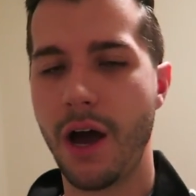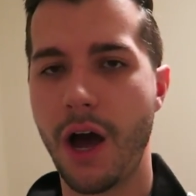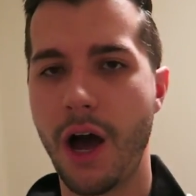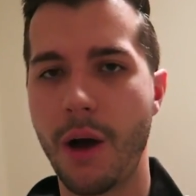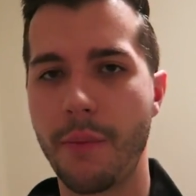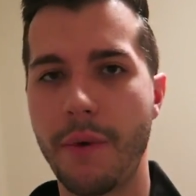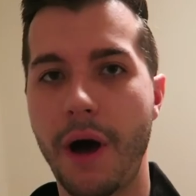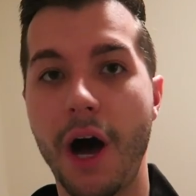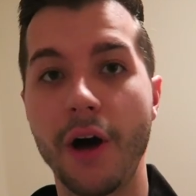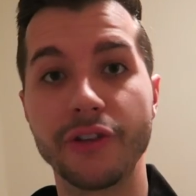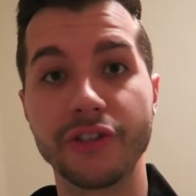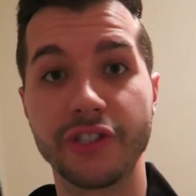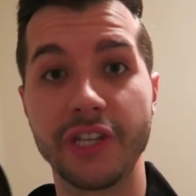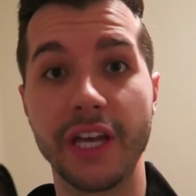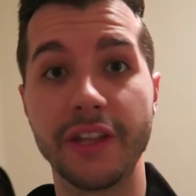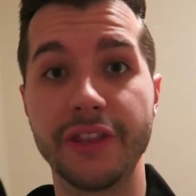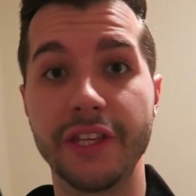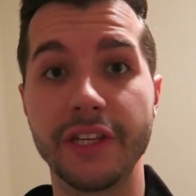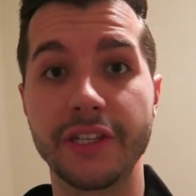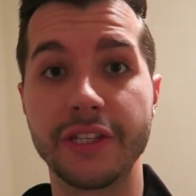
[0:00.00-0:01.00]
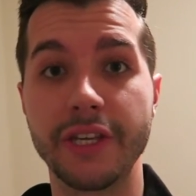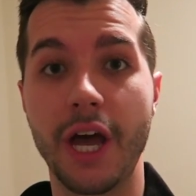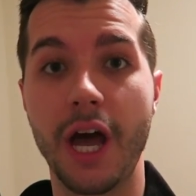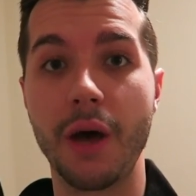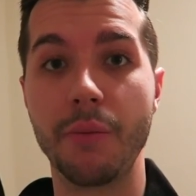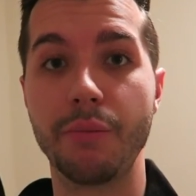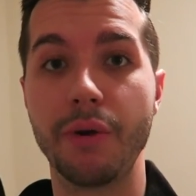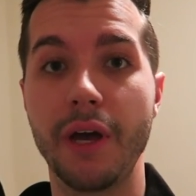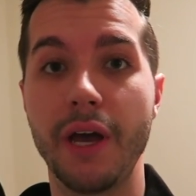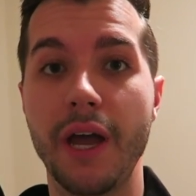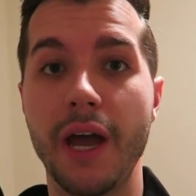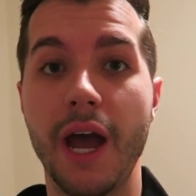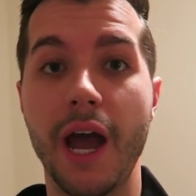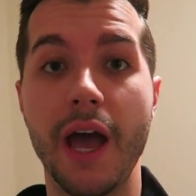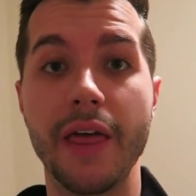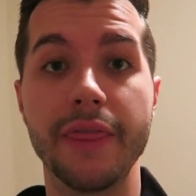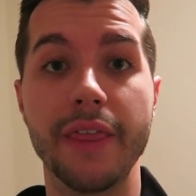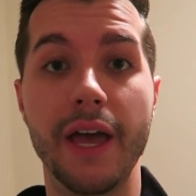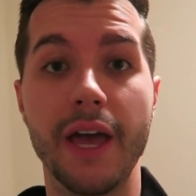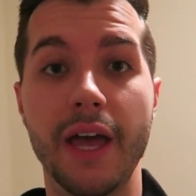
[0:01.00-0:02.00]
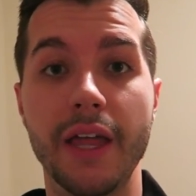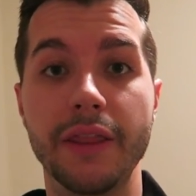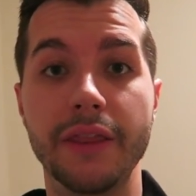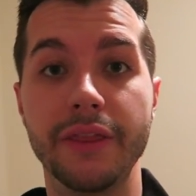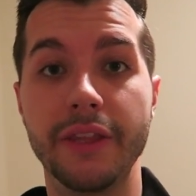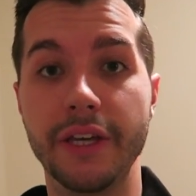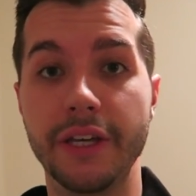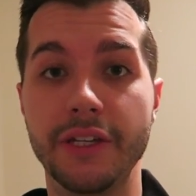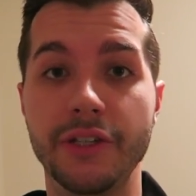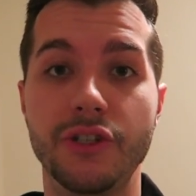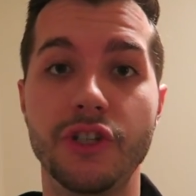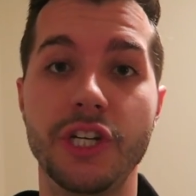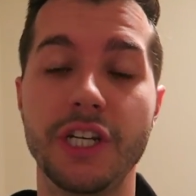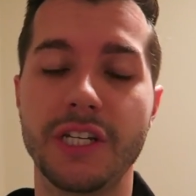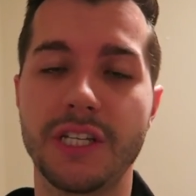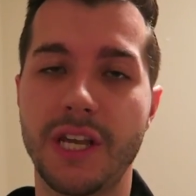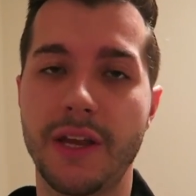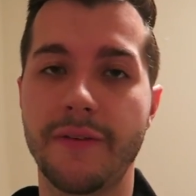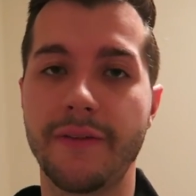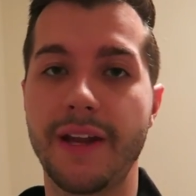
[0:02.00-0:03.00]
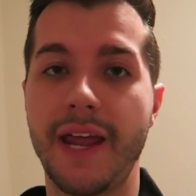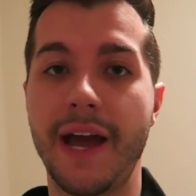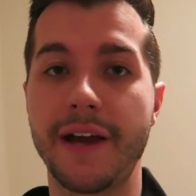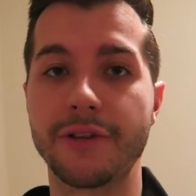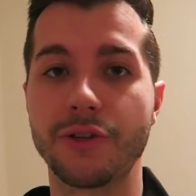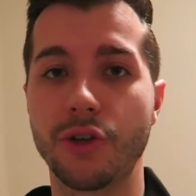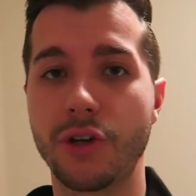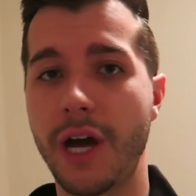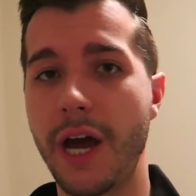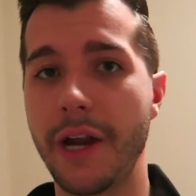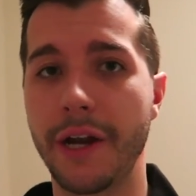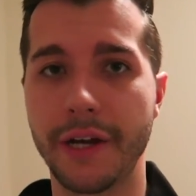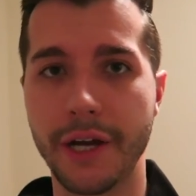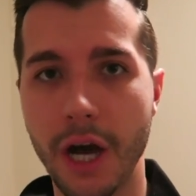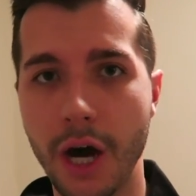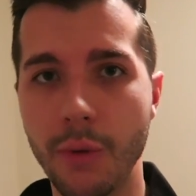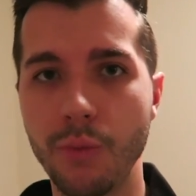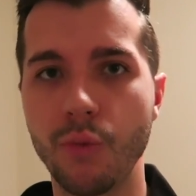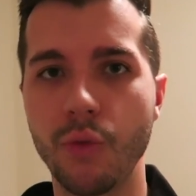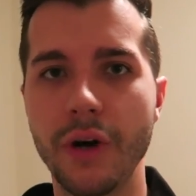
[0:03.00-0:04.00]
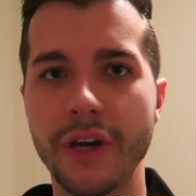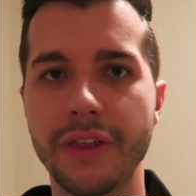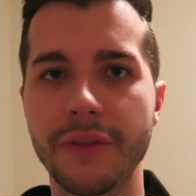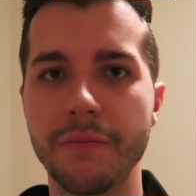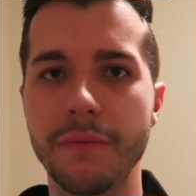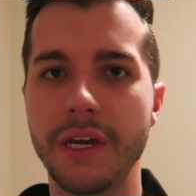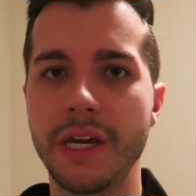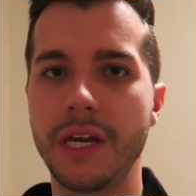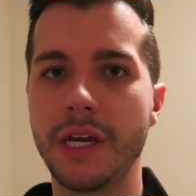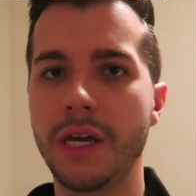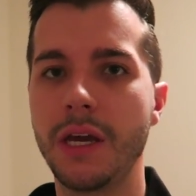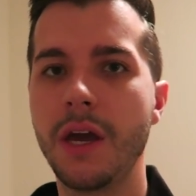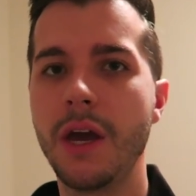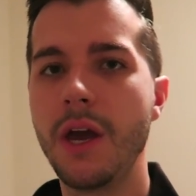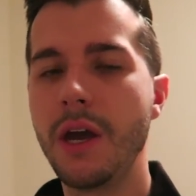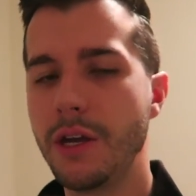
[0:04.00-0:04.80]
I'll set this up, and then the G7X will kinda come with me,